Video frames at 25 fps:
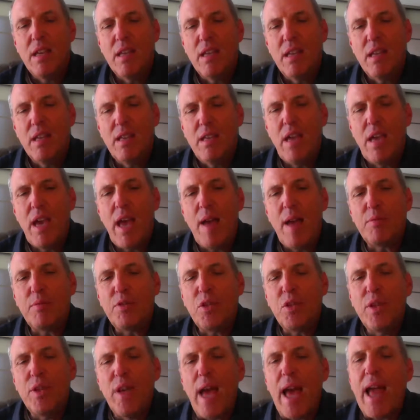Yeah,
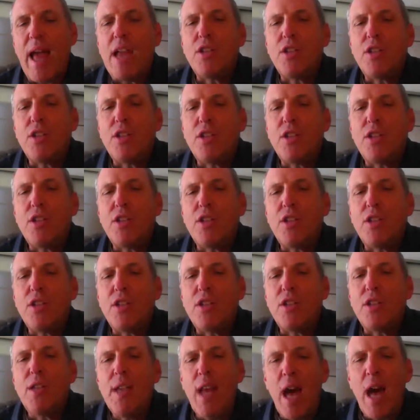absolutely. Actually,
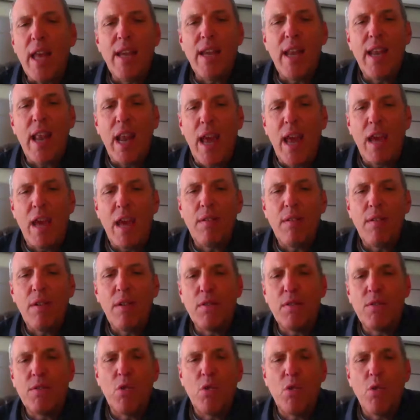not an LA
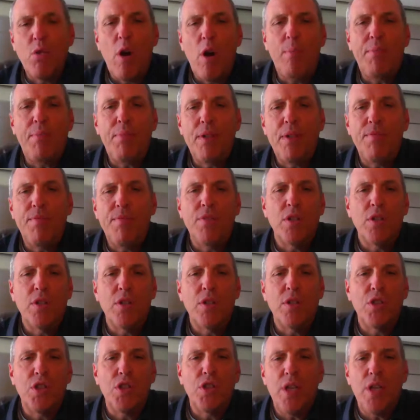native. Grew up in
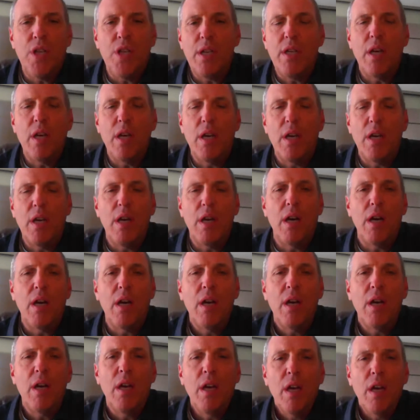Virginia, but
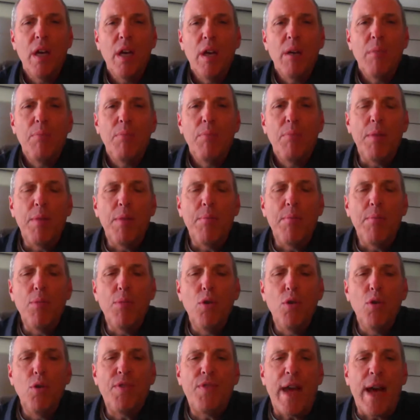moved out here. Actually, danced
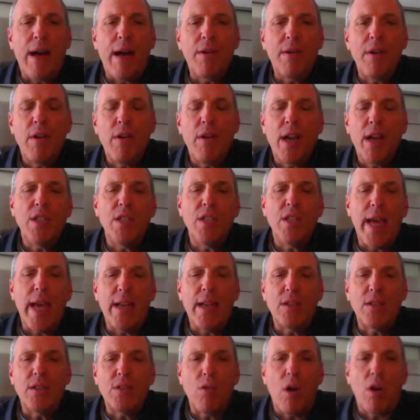across the country with
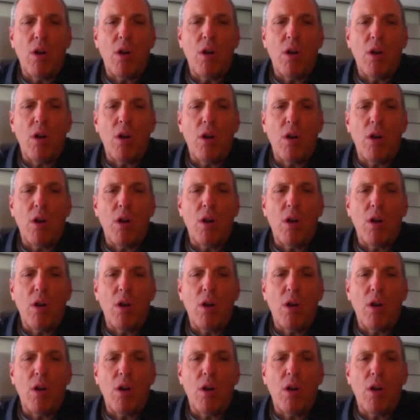the Weather Channel,